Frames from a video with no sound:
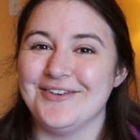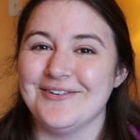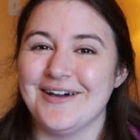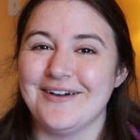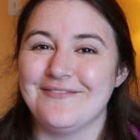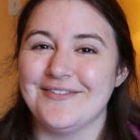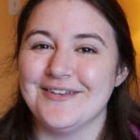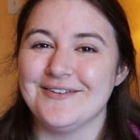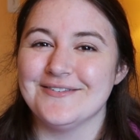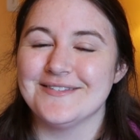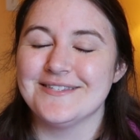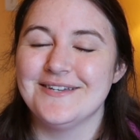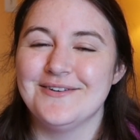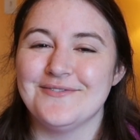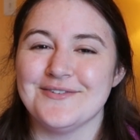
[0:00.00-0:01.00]
you have
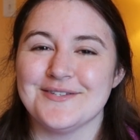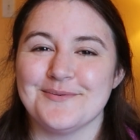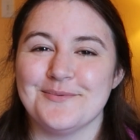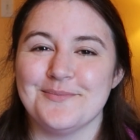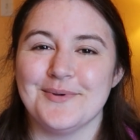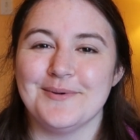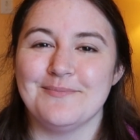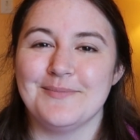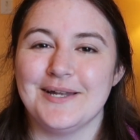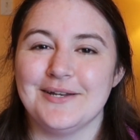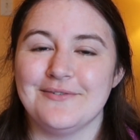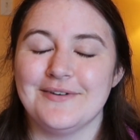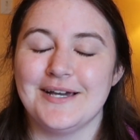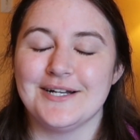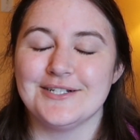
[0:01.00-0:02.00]
those for some
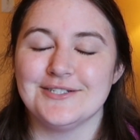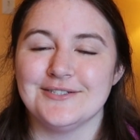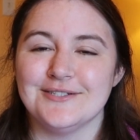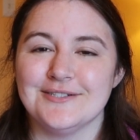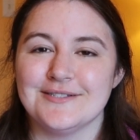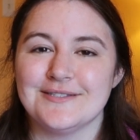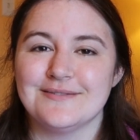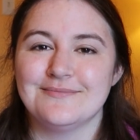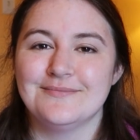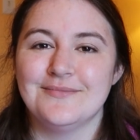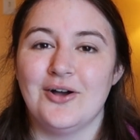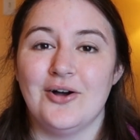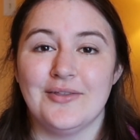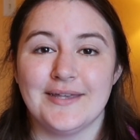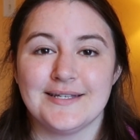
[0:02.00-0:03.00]
manufacturers,
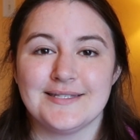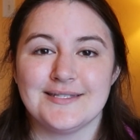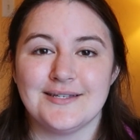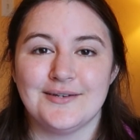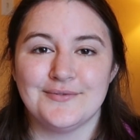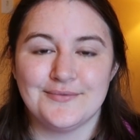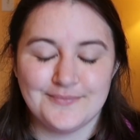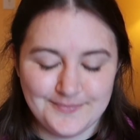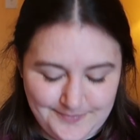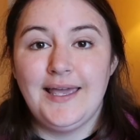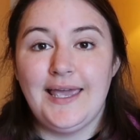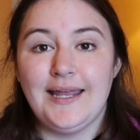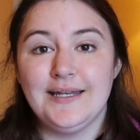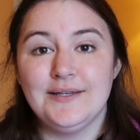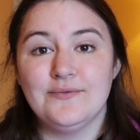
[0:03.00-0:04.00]
all that stuff.
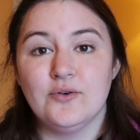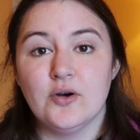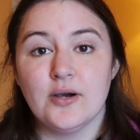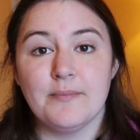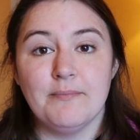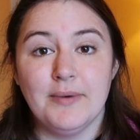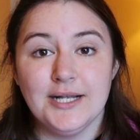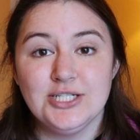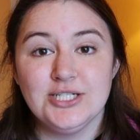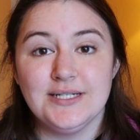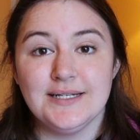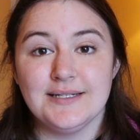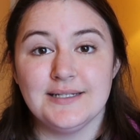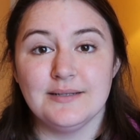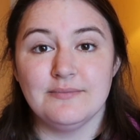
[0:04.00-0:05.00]
84,
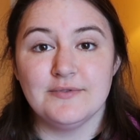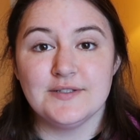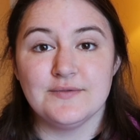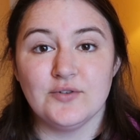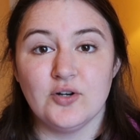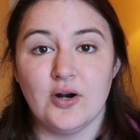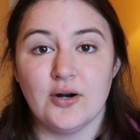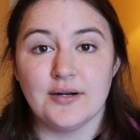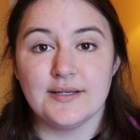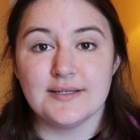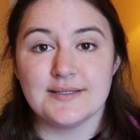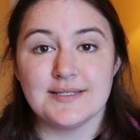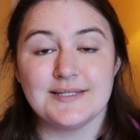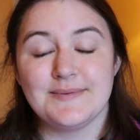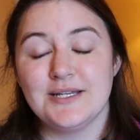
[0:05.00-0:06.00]
budgeting tips for
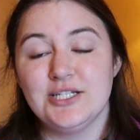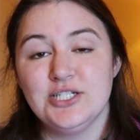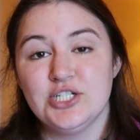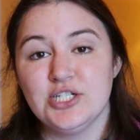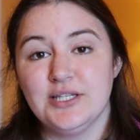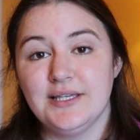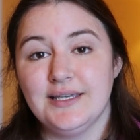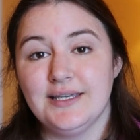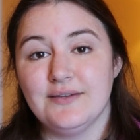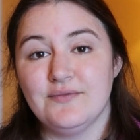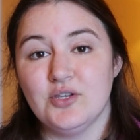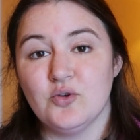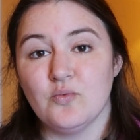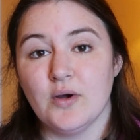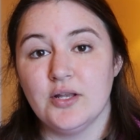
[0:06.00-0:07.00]
artists, especially if
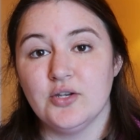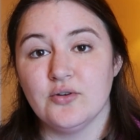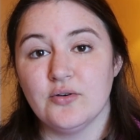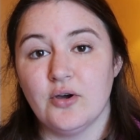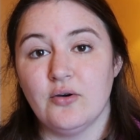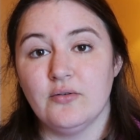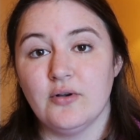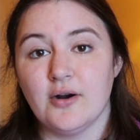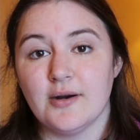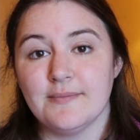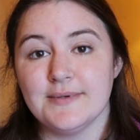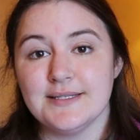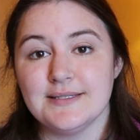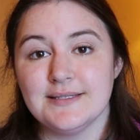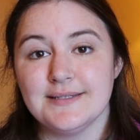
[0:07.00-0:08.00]
you run your own art
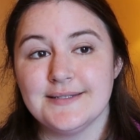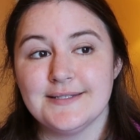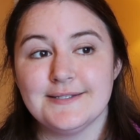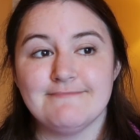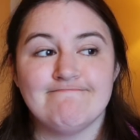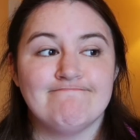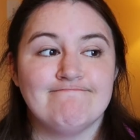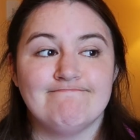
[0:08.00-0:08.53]
business.